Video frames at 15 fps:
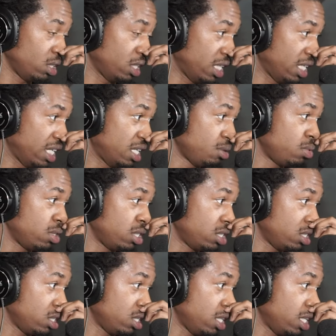He
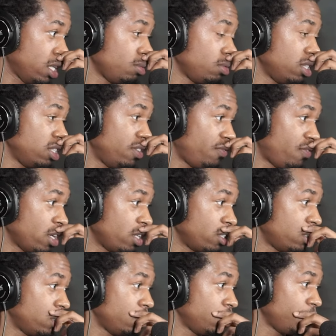was the
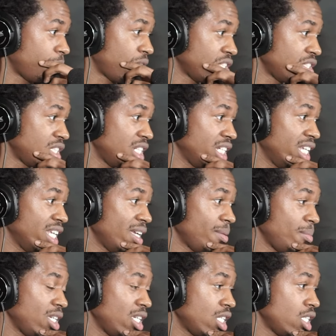first person to get
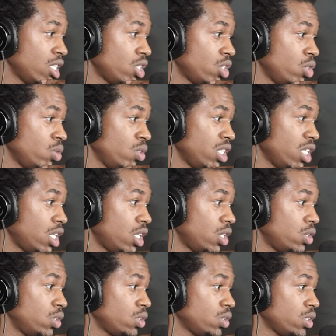me in the
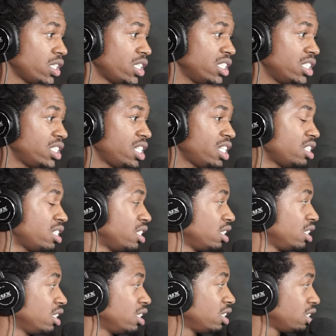studio
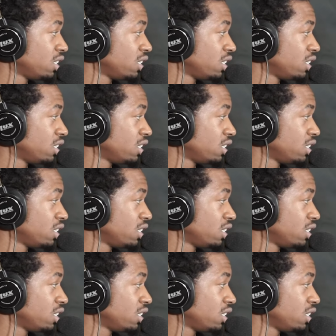consistently.